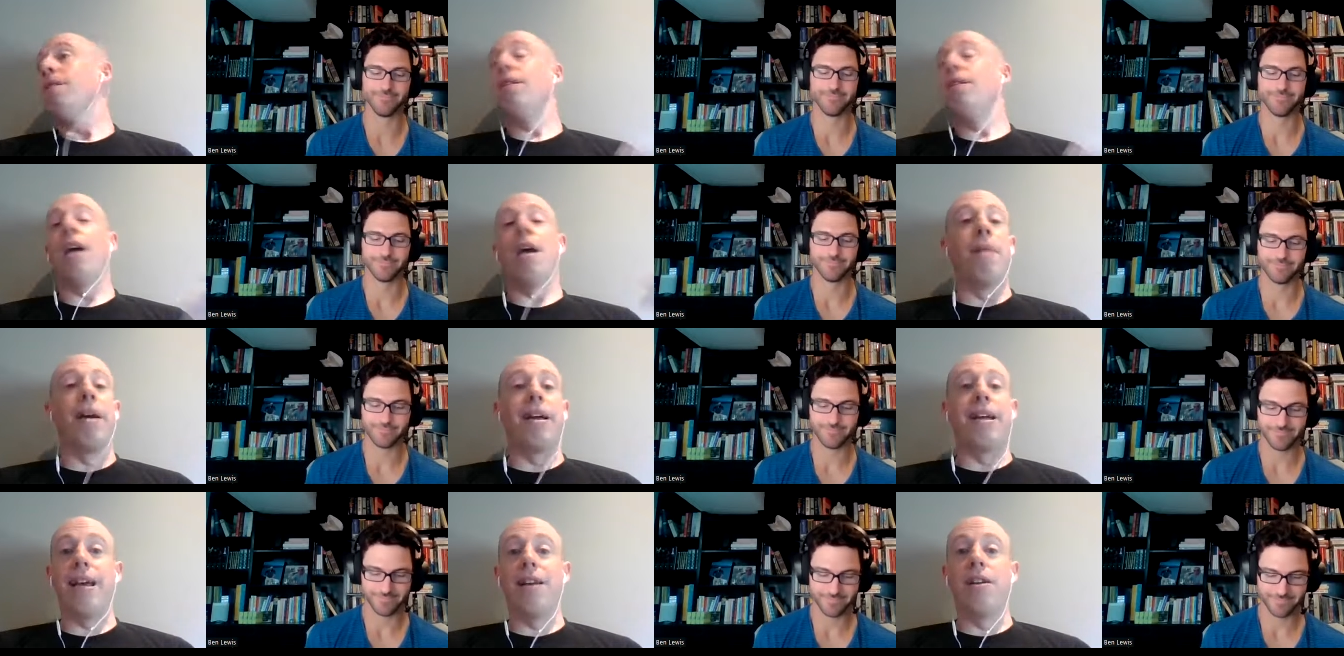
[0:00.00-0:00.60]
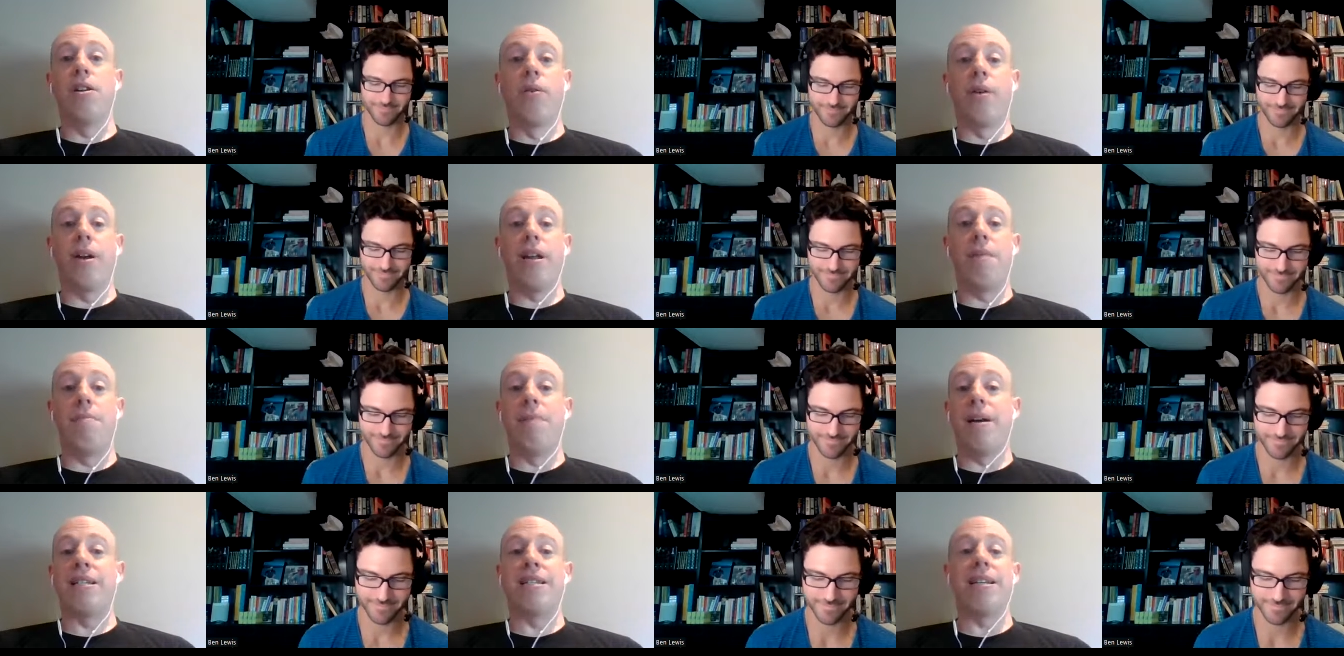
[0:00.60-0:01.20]
Speaker 1: am I getting
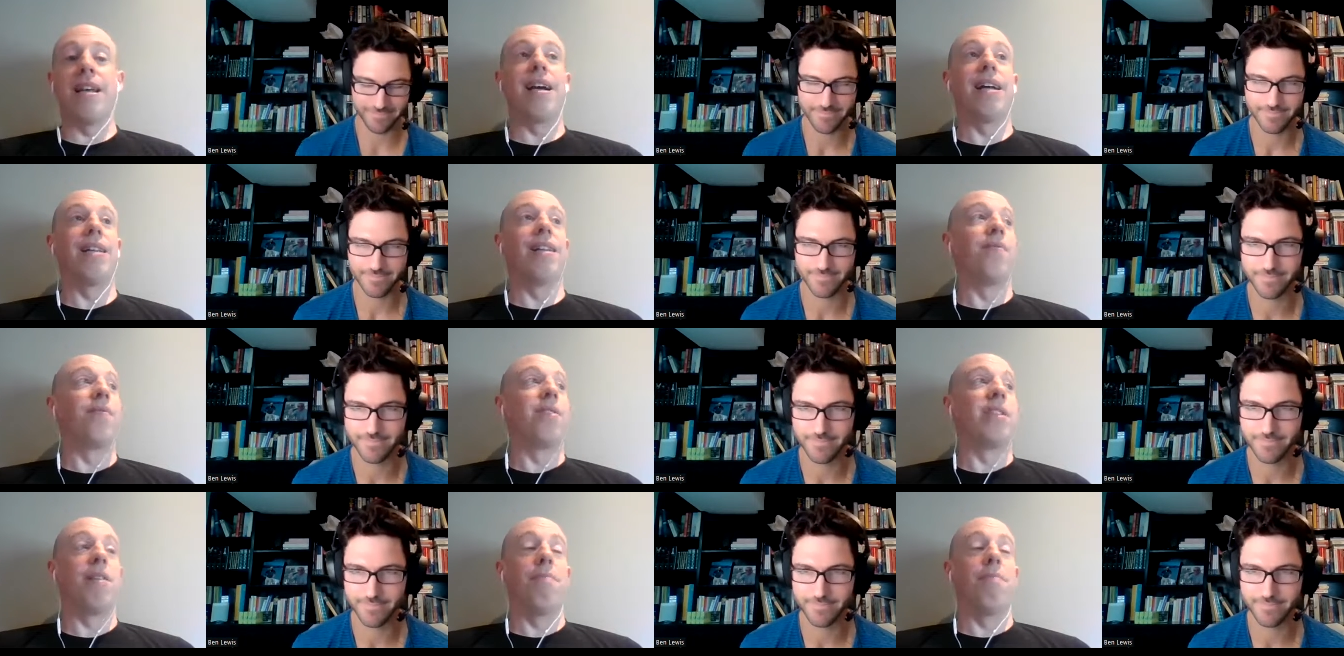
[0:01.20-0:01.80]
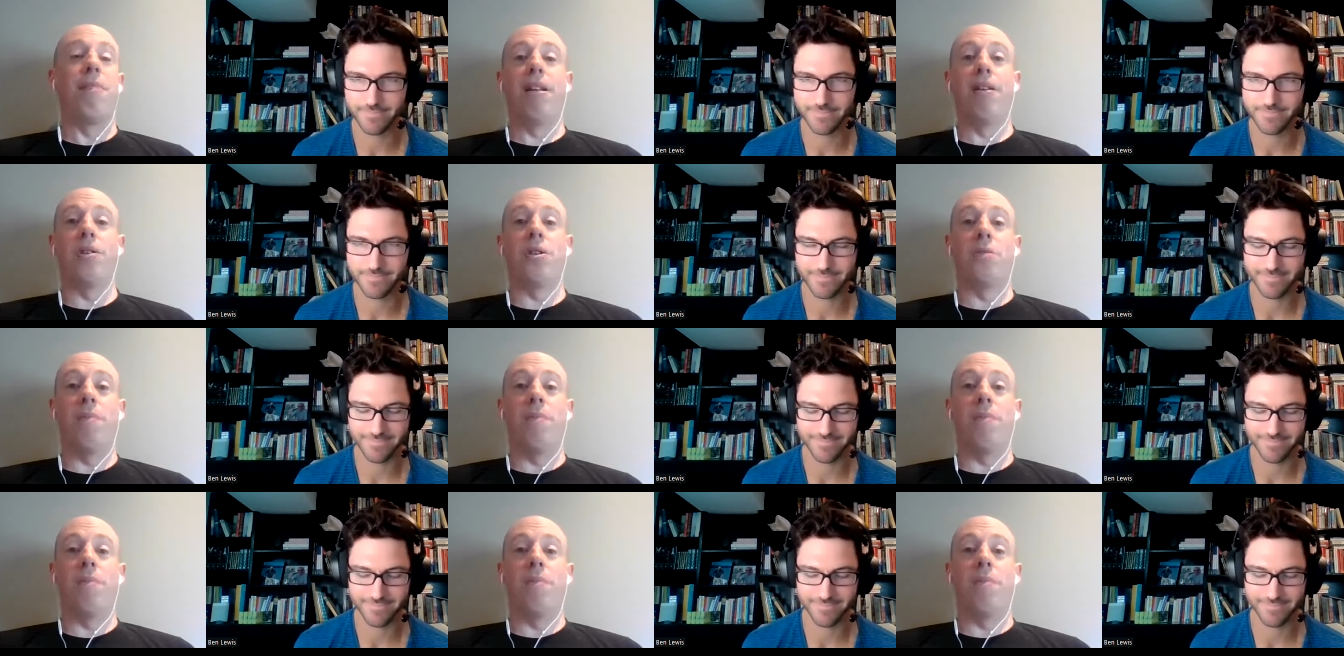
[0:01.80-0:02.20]
greedy by saying I'd love to see Milos